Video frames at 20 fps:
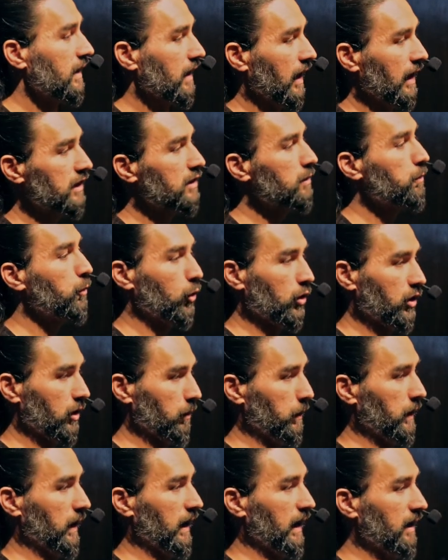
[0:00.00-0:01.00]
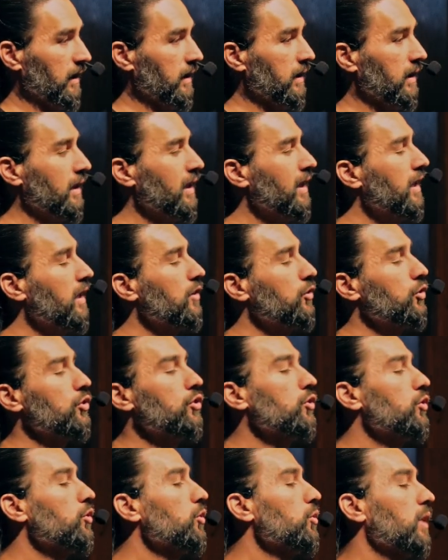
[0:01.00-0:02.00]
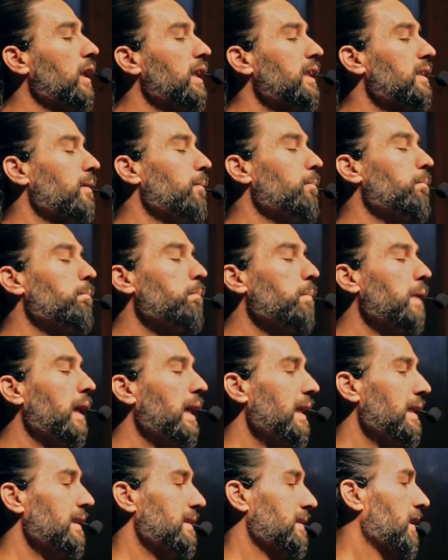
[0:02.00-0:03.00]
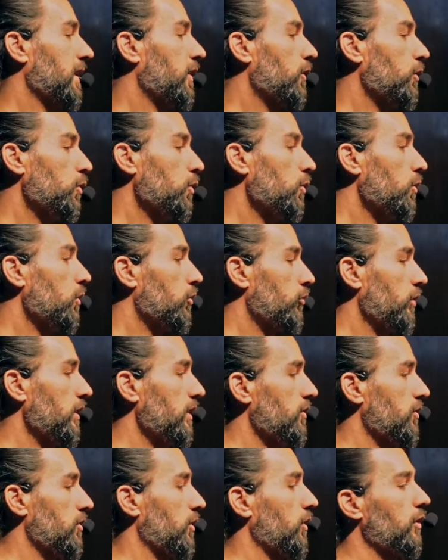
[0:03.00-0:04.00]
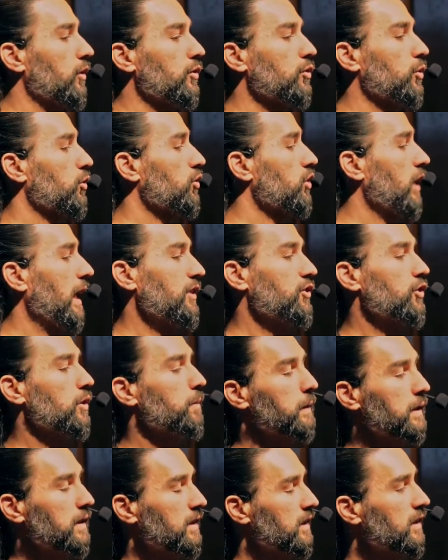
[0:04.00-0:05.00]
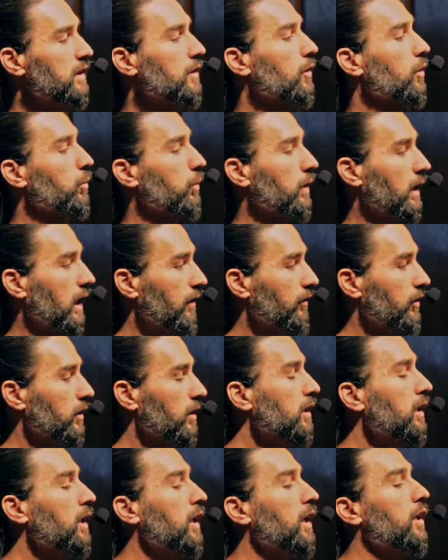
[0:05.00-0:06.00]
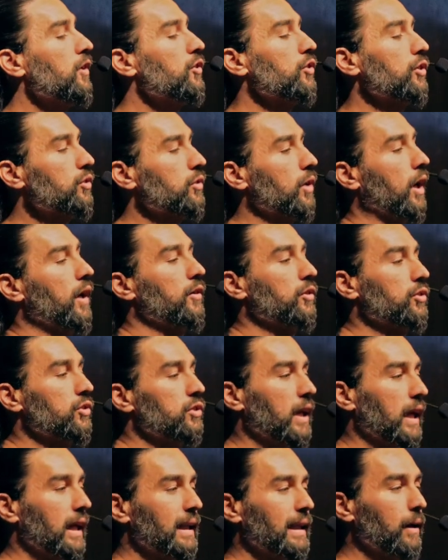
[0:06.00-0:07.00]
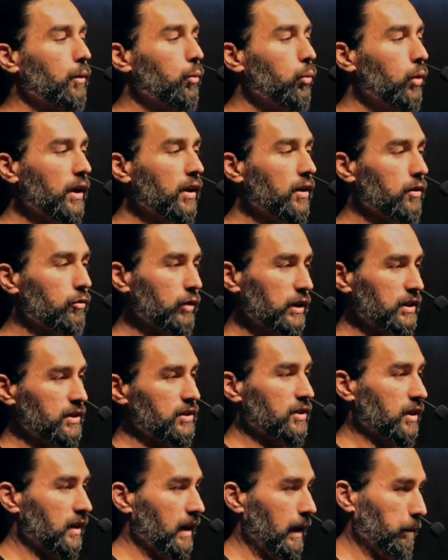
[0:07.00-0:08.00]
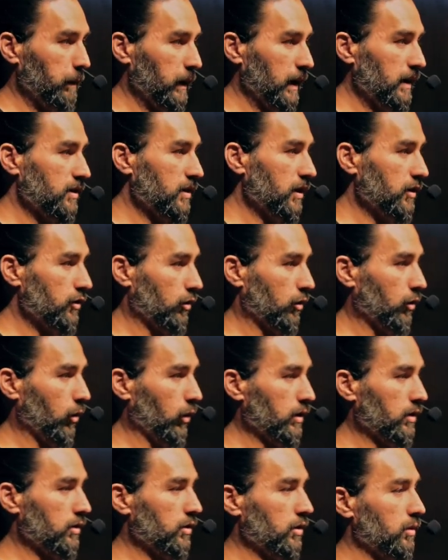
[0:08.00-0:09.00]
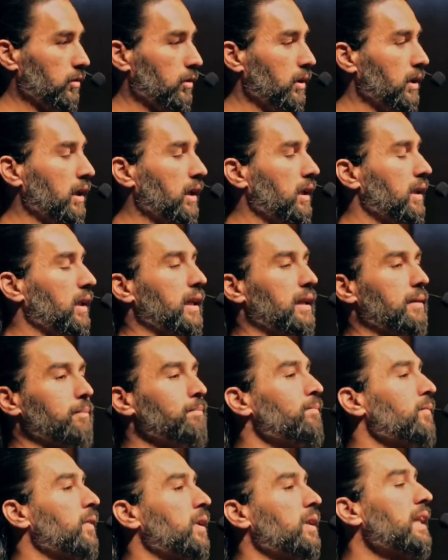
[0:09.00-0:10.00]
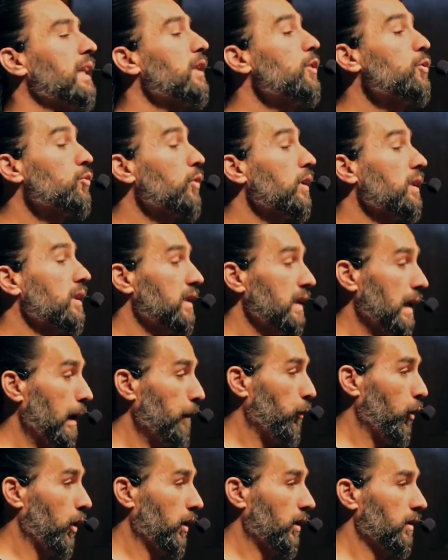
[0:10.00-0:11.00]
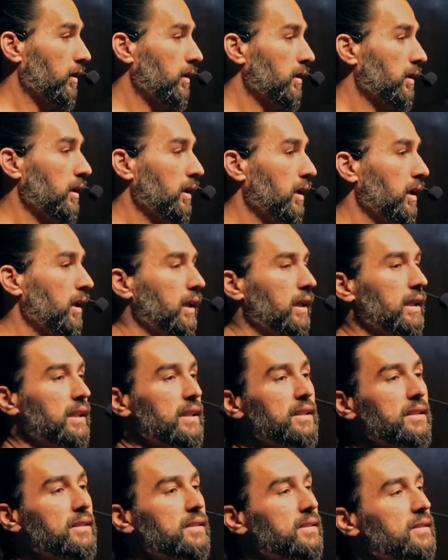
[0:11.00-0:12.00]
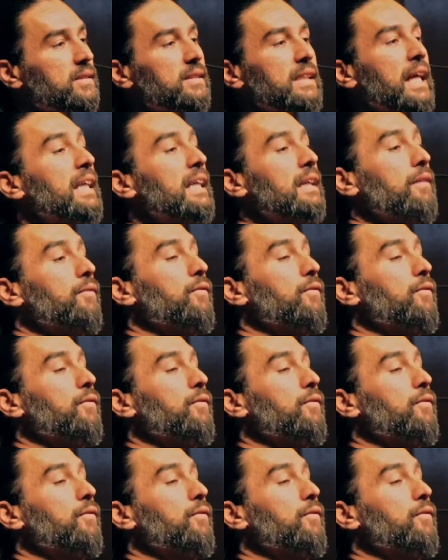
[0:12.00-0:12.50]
line to board the plane, just do like some basic Google research or ChatGPT or whatever, just to understand like what are the risks in that place that you're going to. Like, can you drink the tap water? Is dengue